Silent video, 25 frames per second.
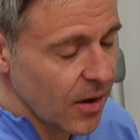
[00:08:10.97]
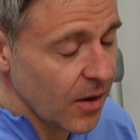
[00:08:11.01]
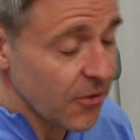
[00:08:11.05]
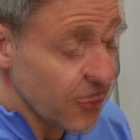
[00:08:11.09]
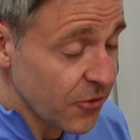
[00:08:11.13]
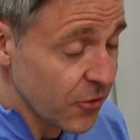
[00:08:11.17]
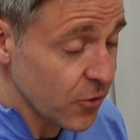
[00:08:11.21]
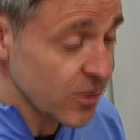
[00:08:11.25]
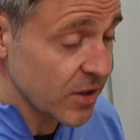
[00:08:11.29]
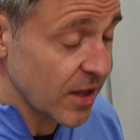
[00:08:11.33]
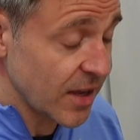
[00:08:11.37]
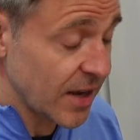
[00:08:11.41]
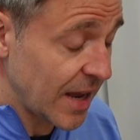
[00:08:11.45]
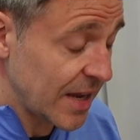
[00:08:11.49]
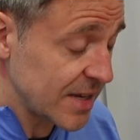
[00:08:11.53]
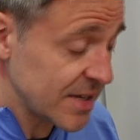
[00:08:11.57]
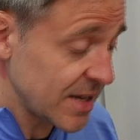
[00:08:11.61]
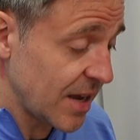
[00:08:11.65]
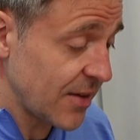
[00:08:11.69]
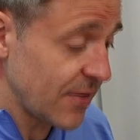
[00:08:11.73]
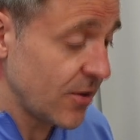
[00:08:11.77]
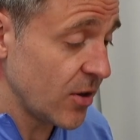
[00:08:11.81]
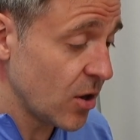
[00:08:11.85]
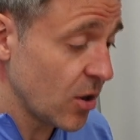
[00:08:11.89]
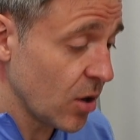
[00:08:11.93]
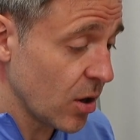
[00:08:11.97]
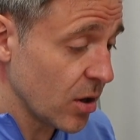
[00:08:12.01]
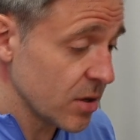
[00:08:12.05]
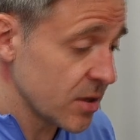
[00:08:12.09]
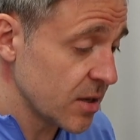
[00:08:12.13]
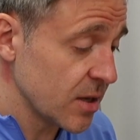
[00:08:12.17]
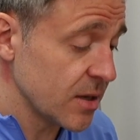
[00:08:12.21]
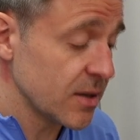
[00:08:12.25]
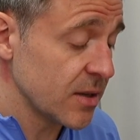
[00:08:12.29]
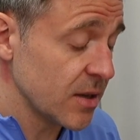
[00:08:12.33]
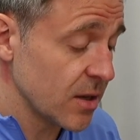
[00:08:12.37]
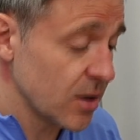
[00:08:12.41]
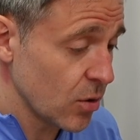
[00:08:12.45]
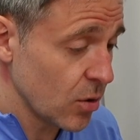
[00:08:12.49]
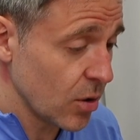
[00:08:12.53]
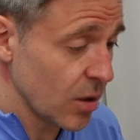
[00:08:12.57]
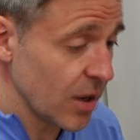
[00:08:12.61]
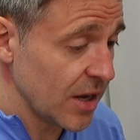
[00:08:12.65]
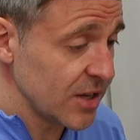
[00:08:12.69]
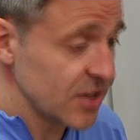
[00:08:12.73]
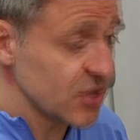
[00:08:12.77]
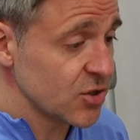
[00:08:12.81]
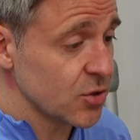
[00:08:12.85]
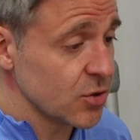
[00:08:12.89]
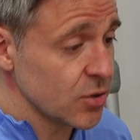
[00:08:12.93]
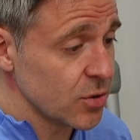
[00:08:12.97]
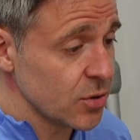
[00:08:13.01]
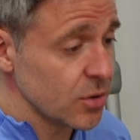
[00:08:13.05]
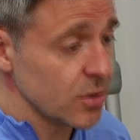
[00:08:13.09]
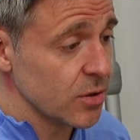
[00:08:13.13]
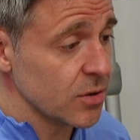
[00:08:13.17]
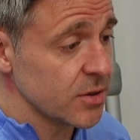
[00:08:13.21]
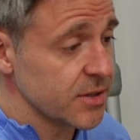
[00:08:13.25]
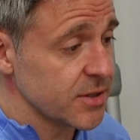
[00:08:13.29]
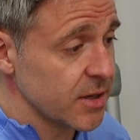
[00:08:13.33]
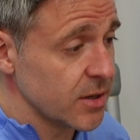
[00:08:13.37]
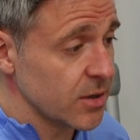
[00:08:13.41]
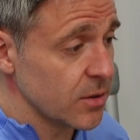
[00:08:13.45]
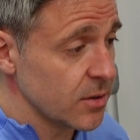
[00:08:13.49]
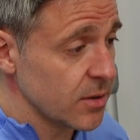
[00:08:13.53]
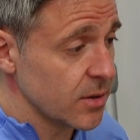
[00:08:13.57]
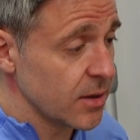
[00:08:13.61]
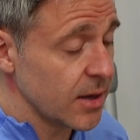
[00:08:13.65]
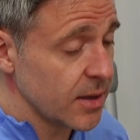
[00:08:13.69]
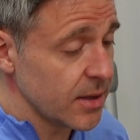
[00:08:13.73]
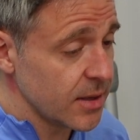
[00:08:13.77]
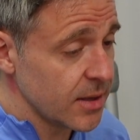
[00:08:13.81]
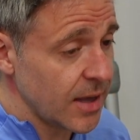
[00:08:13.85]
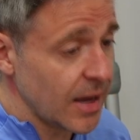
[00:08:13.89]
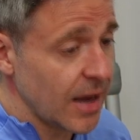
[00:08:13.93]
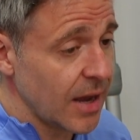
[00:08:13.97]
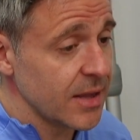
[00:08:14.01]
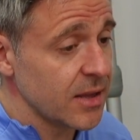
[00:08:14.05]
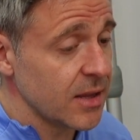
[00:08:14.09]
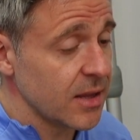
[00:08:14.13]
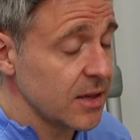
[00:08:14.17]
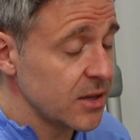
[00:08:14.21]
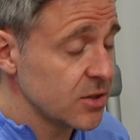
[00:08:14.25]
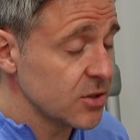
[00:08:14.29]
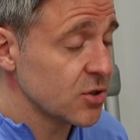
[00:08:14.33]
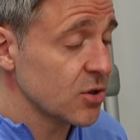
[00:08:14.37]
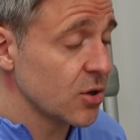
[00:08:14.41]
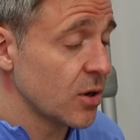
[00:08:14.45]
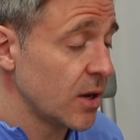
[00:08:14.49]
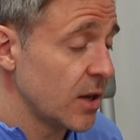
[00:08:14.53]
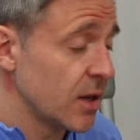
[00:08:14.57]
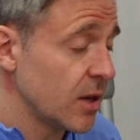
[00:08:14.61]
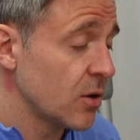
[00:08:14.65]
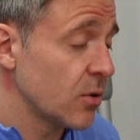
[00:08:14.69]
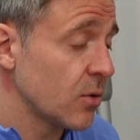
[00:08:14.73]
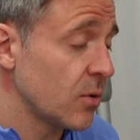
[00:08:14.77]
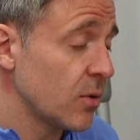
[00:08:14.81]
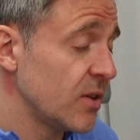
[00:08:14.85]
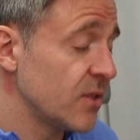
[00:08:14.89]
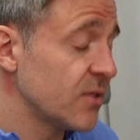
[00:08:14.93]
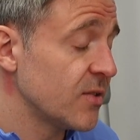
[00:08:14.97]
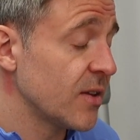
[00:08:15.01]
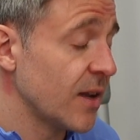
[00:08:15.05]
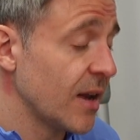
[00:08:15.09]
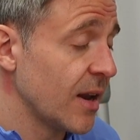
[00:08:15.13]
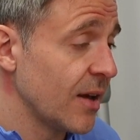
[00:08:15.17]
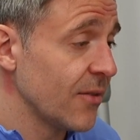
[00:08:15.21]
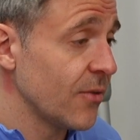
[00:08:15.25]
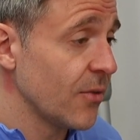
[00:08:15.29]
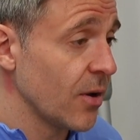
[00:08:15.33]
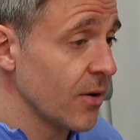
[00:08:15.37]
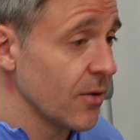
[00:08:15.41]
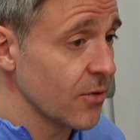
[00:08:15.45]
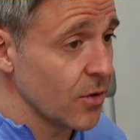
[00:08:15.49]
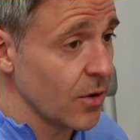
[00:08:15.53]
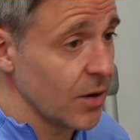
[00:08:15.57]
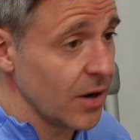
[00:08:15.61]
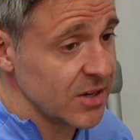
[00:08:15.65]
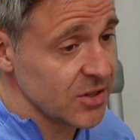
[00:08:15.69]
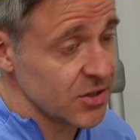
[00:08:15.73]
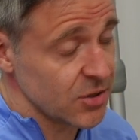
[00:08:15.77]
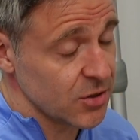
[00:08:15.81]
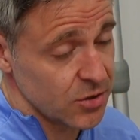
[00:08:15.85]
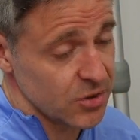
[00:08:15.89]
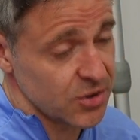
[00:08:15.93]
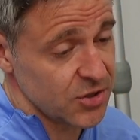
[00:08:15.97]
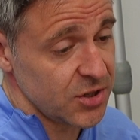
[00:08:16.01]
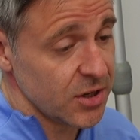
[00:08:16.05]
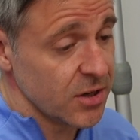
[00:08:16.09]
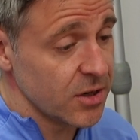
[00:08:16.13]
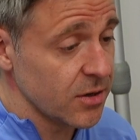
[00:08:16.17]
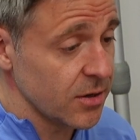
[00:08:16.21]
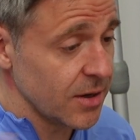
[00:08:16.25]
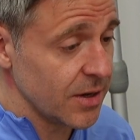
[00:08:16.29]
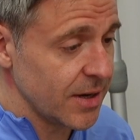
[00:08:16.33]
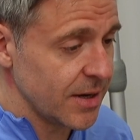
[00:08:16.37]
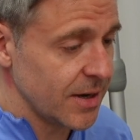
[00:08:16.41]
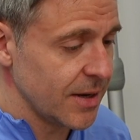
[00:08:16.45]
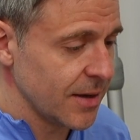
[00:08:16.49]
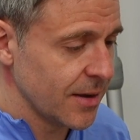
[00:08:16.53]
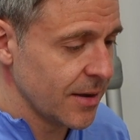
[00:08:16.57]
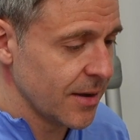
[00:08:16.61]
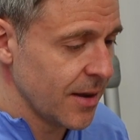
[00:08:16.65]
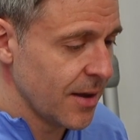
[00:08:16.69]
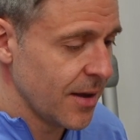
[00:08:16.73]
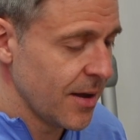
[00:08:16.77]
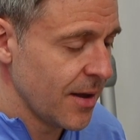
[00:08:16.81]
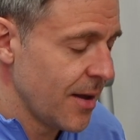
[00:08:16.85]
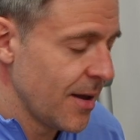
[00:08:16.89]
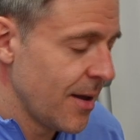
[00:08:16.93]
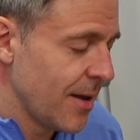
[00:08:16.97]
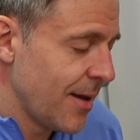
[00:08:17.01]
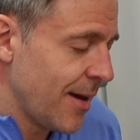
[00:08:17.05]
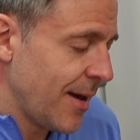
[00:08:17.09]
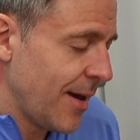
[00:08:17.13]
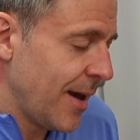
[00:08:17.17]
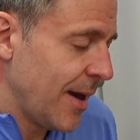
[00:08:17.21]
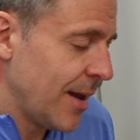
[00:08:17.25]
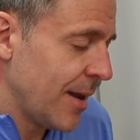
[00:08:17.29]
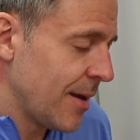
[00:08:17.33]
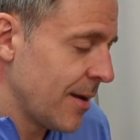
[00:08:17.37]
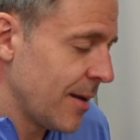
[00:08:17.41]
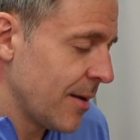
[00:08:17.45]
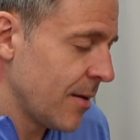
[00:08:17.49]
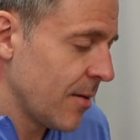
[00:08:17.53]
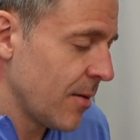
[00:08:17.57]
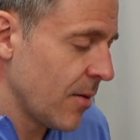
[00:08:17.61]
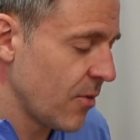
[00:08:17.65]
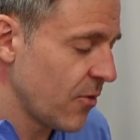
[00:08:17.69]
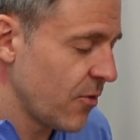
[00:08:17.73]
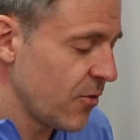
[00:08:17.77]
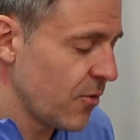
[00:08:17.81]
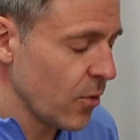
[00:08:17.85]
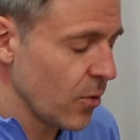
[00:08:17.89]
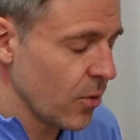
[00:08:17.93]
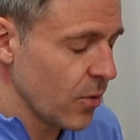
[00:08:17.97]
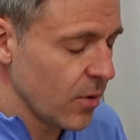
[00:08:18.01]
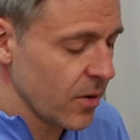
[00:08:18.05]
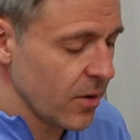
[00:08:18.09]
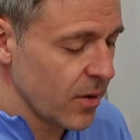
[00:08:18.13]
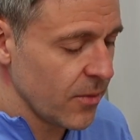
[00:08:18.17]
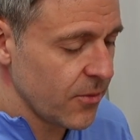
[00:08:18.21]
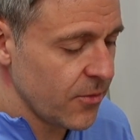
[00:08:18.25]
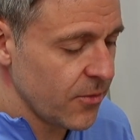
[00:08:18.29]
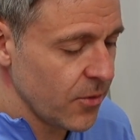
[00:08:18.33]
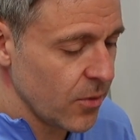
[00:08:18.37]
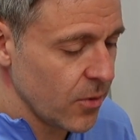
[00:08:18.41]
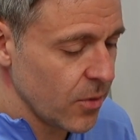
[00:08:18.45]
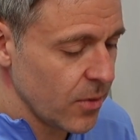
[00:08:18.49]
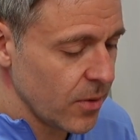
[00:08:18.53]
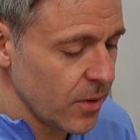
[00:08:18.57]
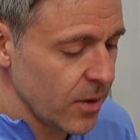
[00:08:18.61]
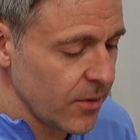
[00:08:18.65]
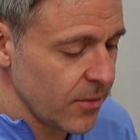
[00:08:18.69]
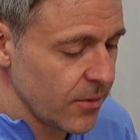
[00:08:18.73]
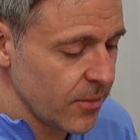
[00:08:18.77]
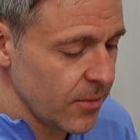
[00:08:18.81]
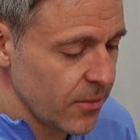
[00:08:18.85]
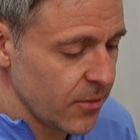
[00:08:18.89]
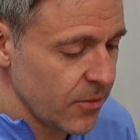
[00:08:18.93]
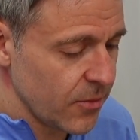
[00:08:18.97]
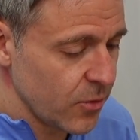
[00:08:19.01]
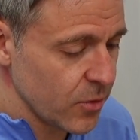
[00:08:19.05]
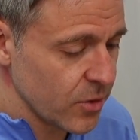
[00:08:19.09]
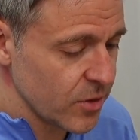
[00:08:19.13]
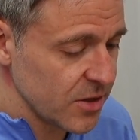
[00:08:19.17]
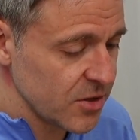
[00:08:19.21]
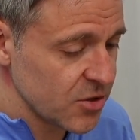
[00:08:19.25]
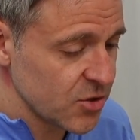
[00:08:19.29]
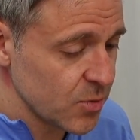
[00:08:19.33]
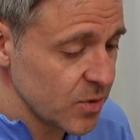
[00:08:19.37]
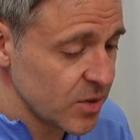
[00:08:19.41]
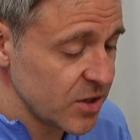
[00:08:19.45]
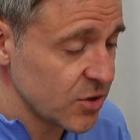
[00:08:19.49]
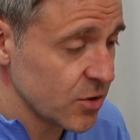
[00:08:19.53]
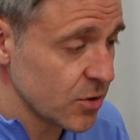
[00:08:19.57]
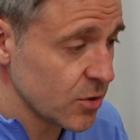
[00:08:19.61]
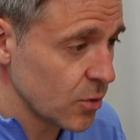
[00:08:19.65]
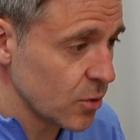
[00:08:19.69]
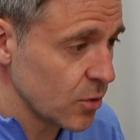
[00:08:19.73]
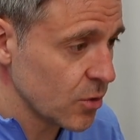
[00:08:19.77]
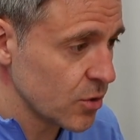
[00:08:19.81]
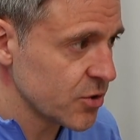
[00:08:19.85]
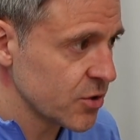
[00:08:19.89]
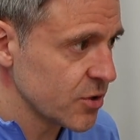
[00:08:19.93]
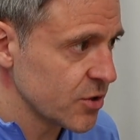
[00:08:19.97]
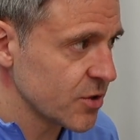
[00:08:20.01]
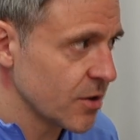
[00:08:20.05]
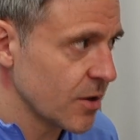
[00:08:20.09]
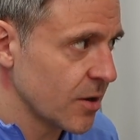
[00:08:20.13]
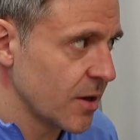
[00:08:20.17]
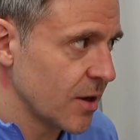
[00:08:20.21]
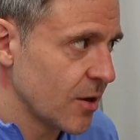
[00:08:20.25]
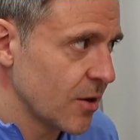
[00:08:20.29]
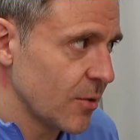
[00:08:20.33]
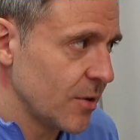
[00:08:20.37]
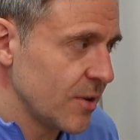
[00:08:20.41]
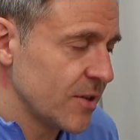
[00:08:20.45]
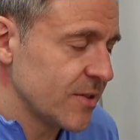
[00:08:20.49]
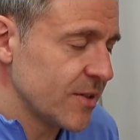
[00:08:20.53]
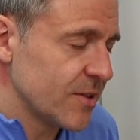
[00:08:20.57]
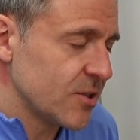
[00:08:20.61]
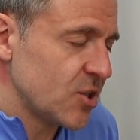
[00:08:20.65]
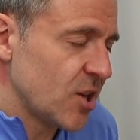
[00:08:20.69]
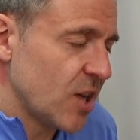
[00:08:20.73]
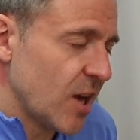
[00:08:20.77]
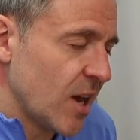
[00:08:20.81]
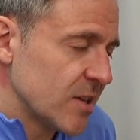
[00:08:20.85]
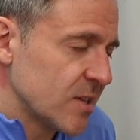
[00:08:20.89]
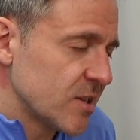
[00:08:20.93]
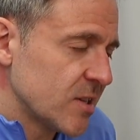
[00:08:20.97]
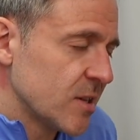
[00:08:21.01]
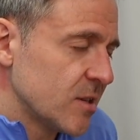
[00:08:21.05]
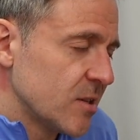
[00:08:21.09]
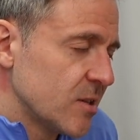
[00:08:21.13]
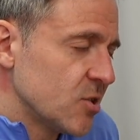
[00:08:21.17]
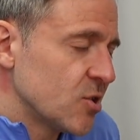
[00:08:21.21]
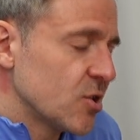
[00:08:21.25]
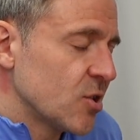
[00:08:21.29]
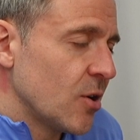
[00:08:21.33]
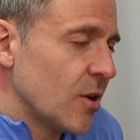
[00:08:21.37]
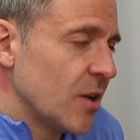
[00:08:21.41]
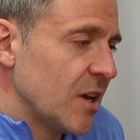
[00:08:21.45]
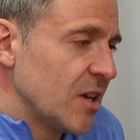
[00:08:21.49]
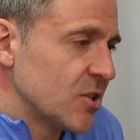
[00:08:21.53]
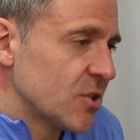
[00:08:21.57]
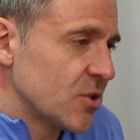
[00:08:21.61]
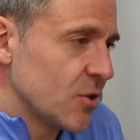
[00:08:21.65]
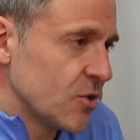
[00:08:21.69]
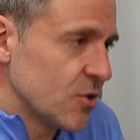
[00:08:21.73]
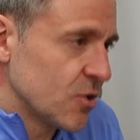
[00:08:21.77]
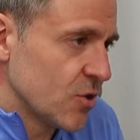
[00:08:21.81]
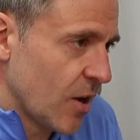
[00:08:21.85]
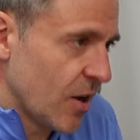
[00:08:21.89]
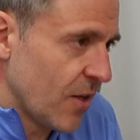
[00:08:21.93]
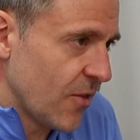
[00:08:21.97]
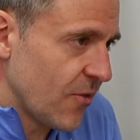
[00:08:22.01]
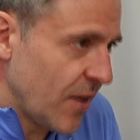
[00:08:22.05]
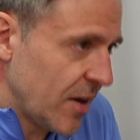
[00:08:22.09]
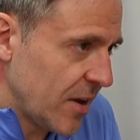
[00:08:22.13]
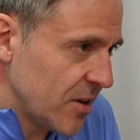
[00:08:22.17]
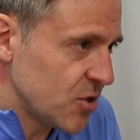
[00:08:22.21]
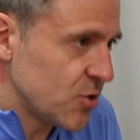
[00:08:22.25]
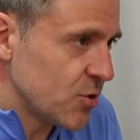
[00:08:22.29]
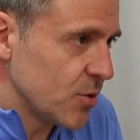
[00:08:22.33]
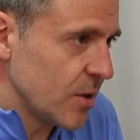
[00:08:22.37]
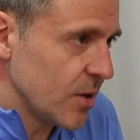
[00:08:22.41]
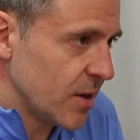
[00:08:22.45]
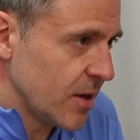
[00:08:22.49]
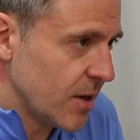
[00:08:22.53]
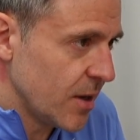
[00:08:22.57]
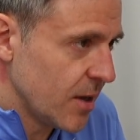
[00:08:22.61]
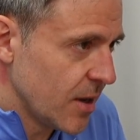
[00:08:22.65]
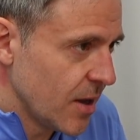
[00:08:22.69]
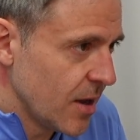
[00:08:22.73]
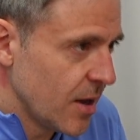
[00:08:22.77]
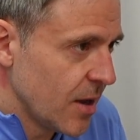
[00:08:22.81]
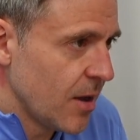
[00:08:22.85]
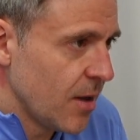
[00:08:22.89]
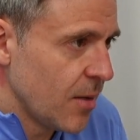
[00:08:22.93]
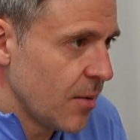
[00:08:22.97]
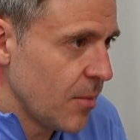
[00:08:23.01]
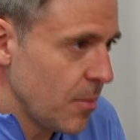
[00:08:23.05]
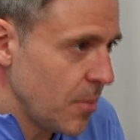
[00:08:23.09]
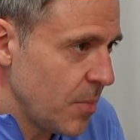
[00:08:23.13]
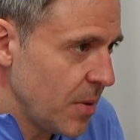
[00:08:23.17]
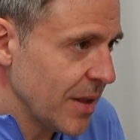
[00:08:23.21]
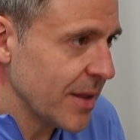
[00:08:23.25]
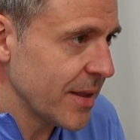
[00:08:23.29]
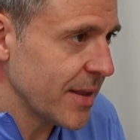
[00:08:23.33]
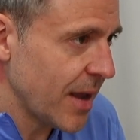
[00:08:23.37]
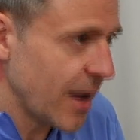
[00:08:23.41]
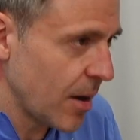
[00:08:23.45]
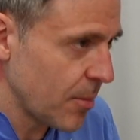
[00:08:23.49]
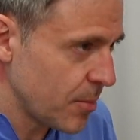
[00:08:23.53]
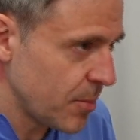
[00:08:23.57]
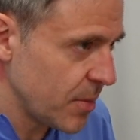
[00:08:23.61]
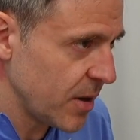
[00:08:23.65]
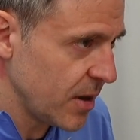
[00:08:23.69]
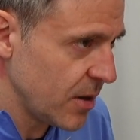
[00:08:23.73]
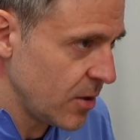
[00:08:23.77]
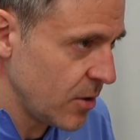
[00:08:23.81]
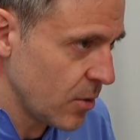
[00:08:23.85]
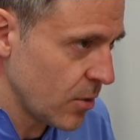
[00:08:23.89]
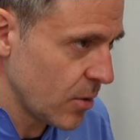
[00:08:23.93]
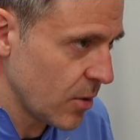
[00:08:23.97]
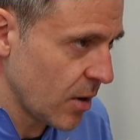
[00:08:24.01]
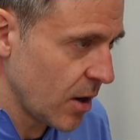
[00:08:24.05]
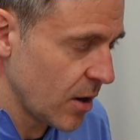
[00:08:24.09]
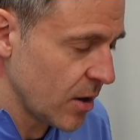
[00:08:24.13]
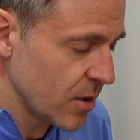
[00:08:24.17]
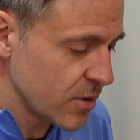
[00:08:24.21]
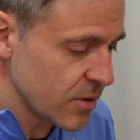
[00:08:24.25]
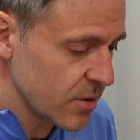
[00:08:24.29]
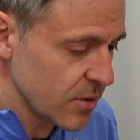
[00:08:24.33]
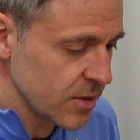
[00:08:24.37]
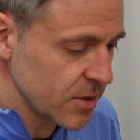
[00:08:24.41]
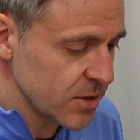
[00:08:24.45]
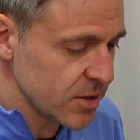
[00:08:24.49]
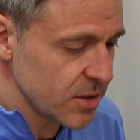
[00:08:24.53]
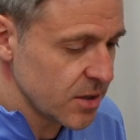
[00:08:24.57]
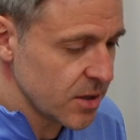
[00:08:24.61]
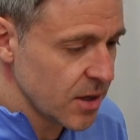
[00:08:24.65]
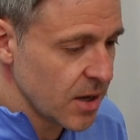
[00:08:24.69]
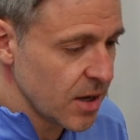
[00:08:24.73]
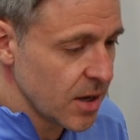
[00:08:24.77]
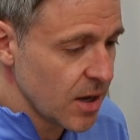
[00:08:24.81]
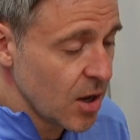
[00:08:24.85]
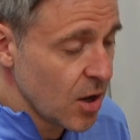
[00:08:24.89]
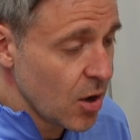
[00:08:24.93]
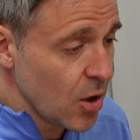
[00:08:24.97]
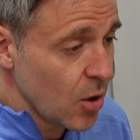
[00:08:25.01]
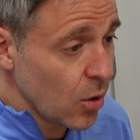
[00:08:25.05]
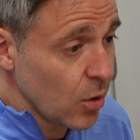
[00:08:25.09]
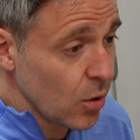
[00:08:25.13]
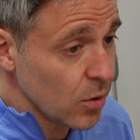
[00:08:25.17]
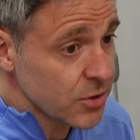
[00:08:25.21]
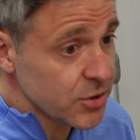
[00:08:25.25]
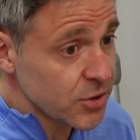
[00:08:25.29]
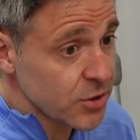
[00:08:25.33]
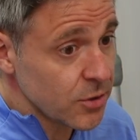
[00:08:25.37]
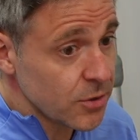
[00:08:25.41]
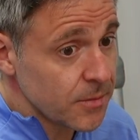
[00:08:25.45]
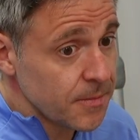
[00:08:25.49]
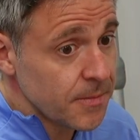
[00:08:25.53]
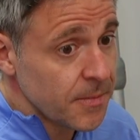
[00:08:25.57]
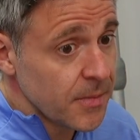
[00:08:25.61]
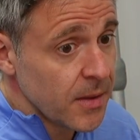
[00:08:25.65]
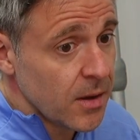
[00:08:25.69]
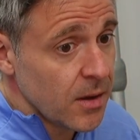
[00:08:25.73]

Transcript: food that has heavy content in cholesterols, and that is going to increase the level of cholesterol circulating, and for this reason also is going to increase the chance that this cholesterol is going to eventually build up in your arteries. Also,